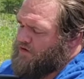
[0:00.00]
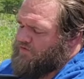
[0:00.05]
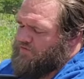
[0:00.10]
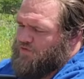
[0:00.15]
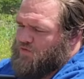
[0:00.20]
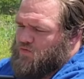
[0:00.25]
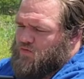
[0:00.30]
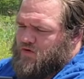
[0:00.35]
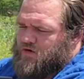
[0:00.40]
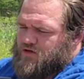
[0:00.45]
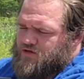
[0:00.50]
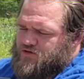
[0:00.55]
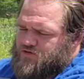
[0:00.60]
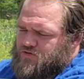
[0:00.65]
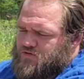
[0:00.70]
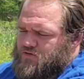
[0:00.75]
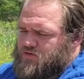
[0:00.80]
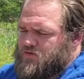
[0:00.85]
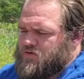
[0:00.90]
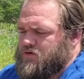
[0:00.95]
Give it one
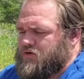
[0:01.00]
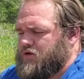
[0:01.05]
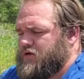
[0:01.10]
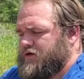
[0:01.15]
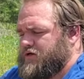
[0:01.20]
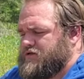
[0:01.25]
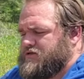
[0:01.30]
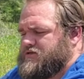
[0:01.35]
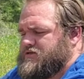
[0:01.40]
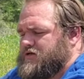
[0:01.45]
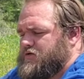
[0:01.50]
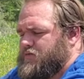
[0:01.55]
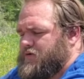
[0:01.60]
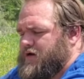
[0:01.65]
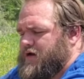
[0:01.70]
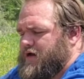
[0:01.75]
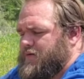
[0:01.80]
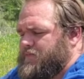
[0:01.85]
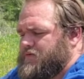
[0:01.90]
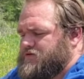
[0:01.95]
extra little click and see
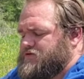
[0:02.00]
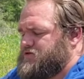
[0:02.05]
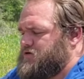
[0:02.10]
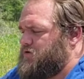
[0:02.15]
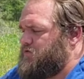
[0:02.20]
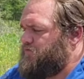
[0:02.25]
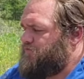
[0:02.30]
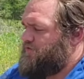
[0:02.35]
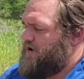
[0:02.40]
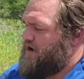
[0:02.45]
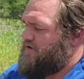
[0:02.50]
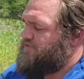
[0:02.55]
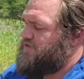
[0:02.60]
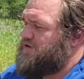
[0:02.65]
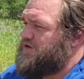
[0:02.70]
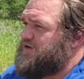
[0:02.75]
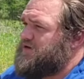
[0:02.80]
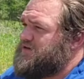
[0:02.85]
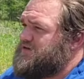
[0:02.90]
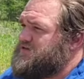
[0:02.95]
what happens. So 5
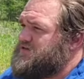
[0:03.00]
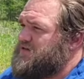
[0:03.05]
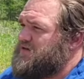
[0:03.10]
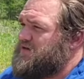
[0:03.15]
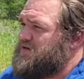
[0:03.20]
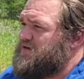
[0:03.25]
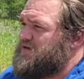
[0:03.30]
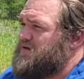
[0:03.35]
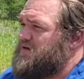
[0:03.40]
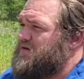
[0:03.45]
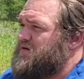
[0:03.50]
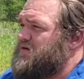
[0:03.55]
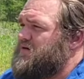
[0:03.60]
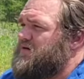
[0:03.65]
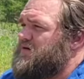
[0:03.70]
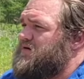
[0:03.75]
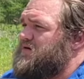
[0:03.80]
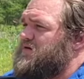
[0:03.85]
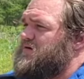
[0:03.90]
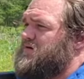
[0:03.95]
clicks.
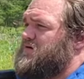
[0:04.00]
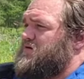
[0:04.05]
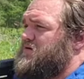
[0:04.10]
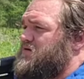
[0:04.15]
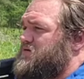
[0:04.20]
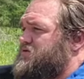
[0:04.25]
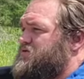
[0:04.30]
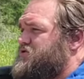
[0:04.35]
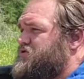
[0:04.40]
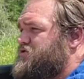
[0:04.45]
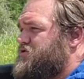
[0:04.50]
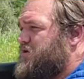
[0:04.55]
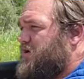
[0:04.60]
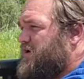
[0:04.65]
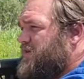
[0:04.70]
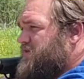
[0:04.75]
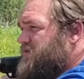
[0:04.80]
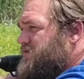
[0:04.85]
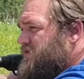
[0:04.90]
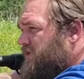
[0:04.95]
Let's
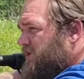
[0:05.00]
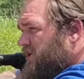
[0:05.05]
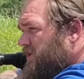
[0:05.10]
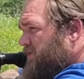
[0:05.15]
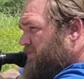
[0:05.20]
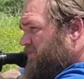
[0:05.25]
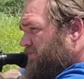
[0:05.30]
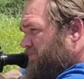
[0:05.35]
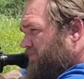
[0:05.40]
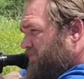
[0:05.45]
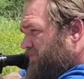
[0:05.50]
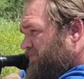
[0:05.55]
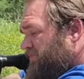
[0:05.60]
try this again.